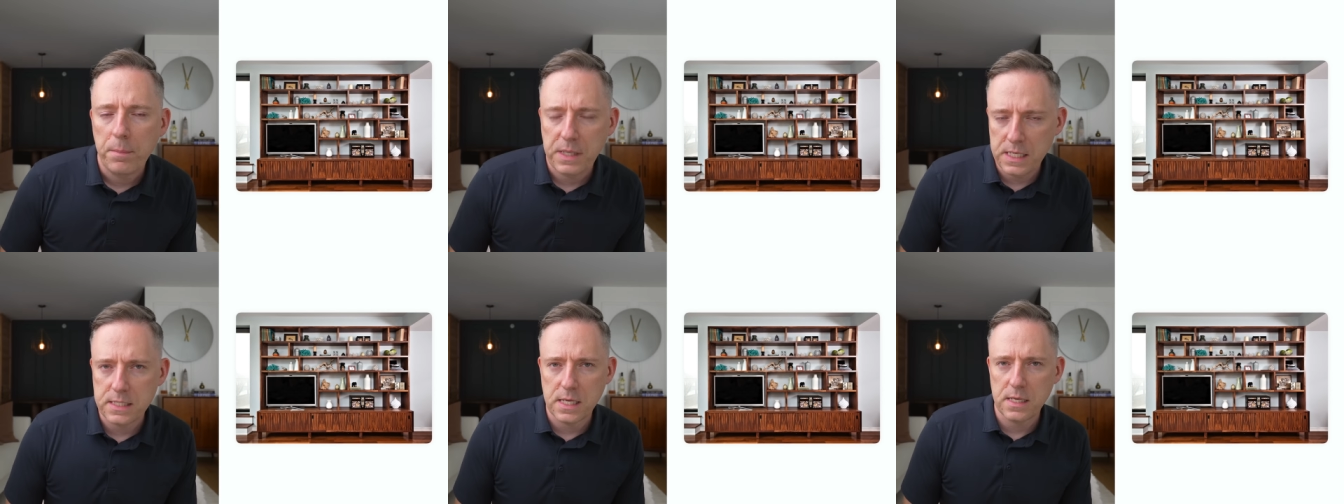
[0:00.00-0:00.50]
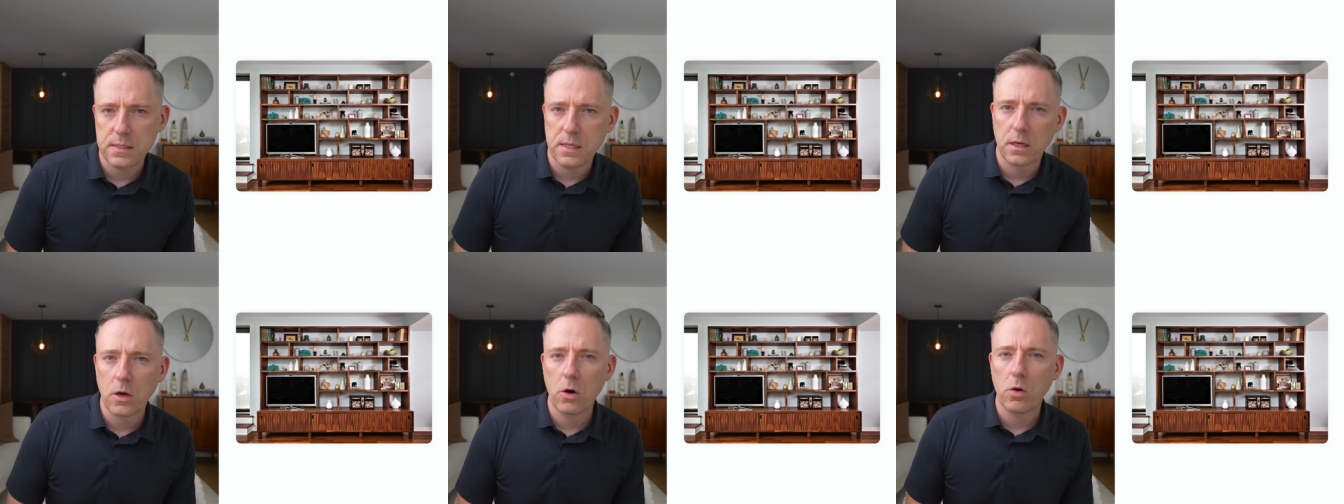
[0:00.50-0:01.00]
pieces
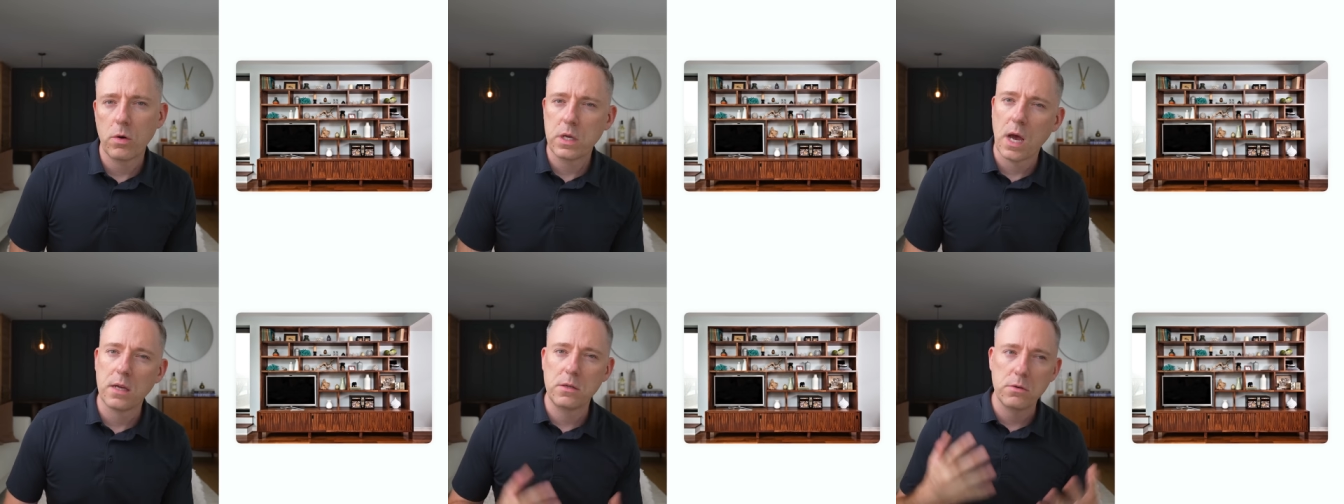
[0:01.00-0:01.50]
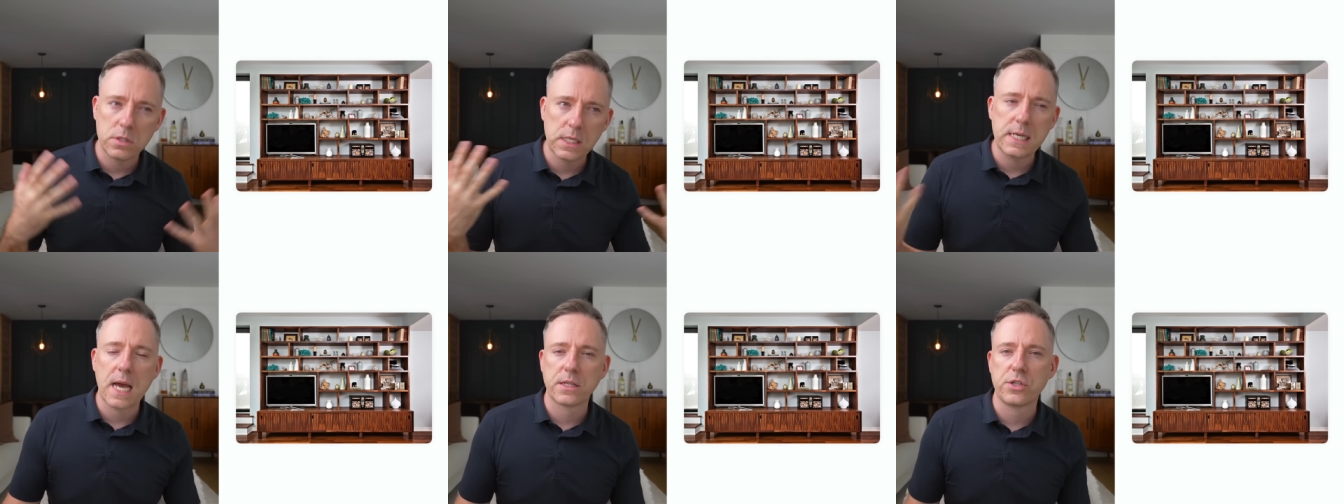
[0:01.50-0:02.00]
that go
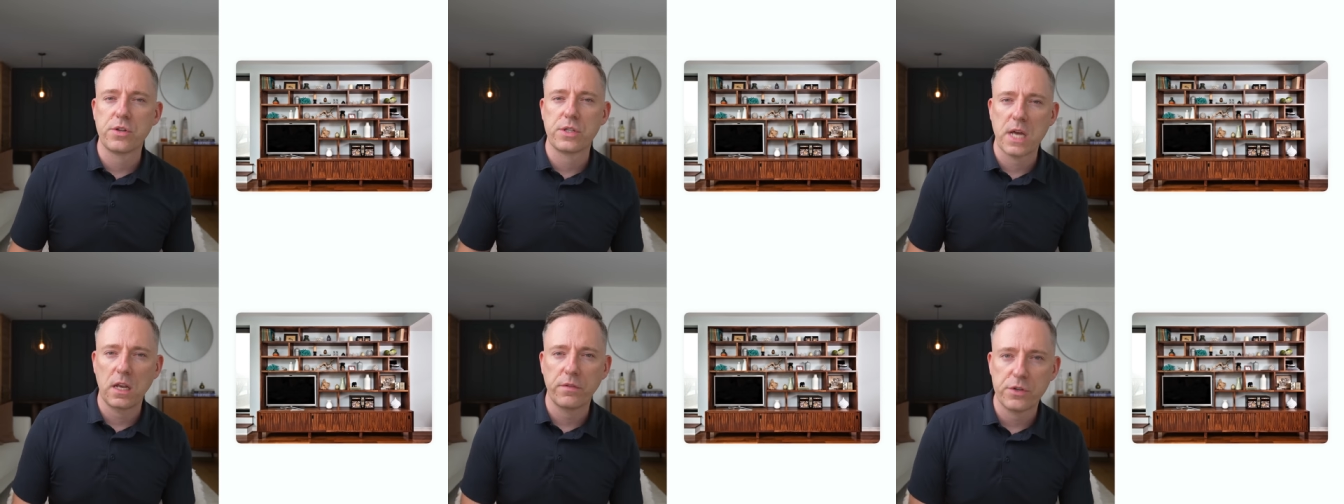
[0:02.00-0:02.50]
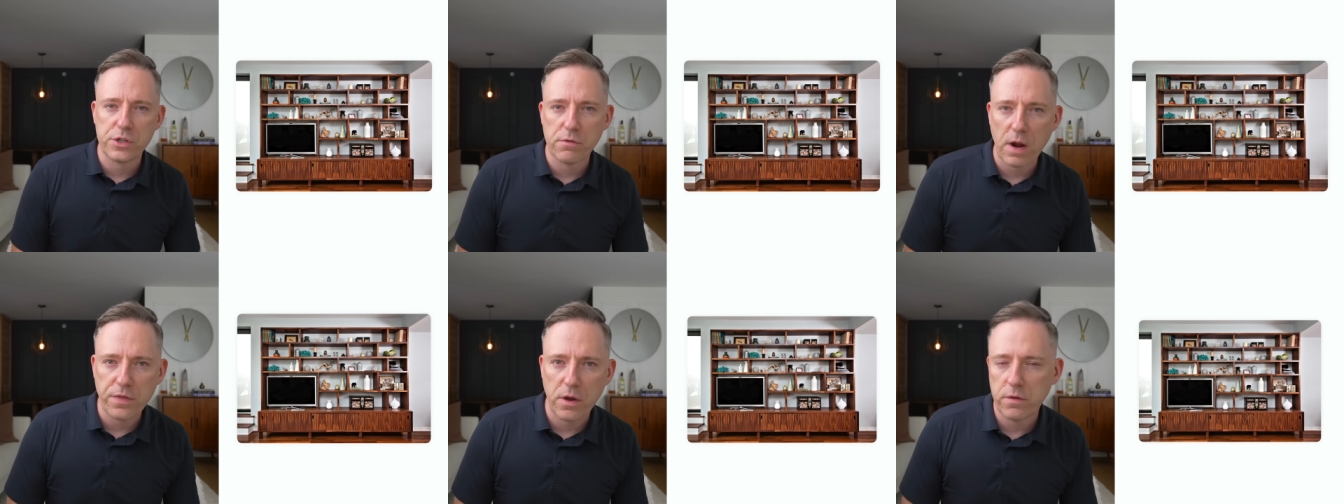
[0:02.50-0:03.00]
usually next to the television television
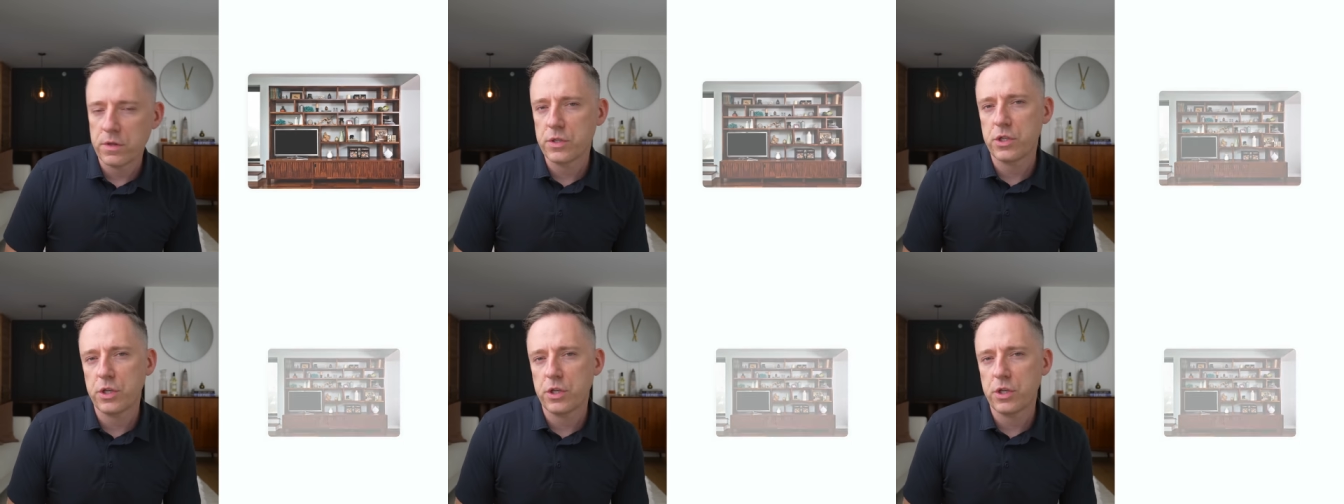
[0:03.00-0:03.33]
right there in these